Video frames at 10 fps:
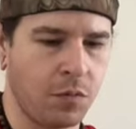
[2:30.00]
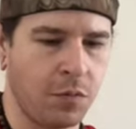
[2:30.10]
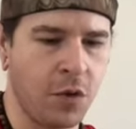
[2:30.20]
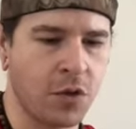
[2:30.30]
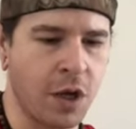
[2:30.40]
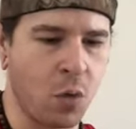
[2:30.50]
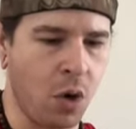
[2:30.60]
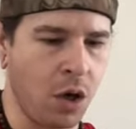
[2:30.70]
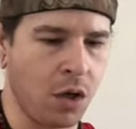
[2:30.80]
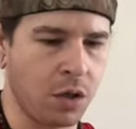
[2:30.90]
Feels like
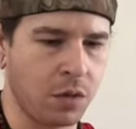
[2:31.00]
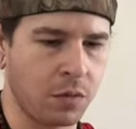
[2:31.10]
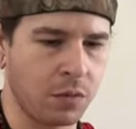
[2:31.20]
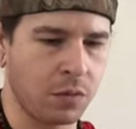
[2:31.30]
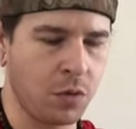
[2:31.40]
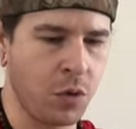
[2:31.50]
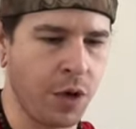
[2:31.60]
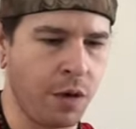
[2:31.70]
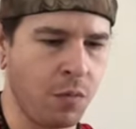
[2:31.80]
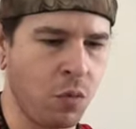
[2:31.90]
work.
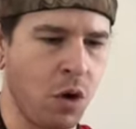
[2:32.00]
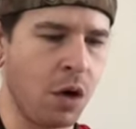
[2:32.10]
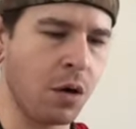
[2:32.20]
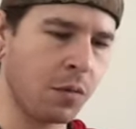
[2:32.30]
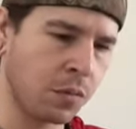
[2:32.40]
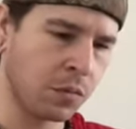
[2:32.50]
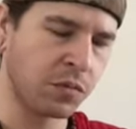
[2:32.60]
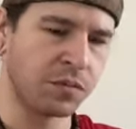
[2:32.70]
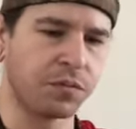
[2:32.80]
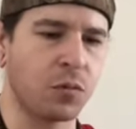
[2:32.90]
Okay, work.
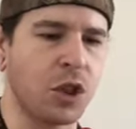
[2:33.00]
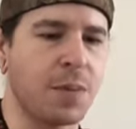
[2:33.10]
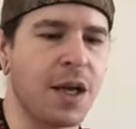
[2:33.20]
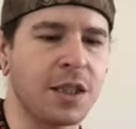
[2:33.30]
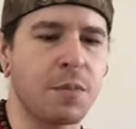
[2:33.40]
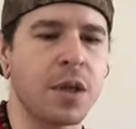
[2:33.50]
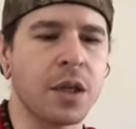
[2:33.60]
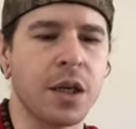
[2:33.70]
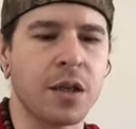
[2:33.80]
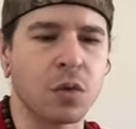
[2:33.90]

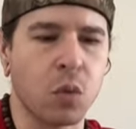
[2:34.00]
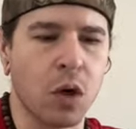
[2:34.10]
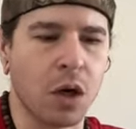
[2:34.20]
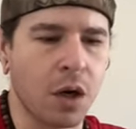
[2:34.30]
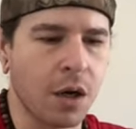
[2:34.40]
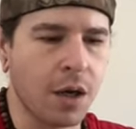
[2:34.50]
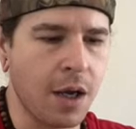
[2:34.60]
Responsibilities, work.